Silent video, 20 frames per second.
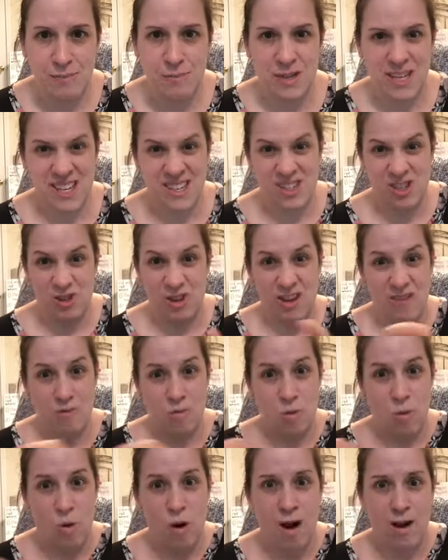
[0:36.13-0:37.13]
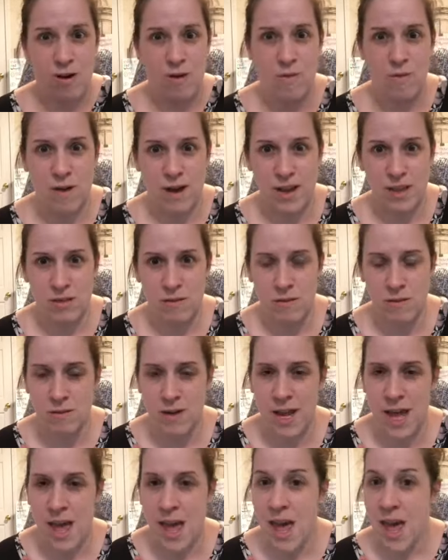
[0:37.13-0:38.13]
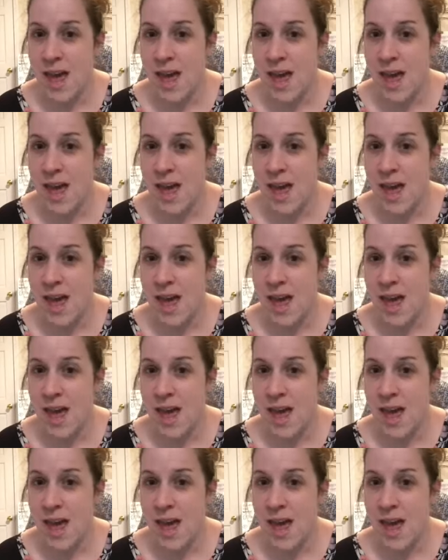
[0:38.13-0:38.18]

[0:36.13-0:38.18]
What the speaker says: because you have water running through it.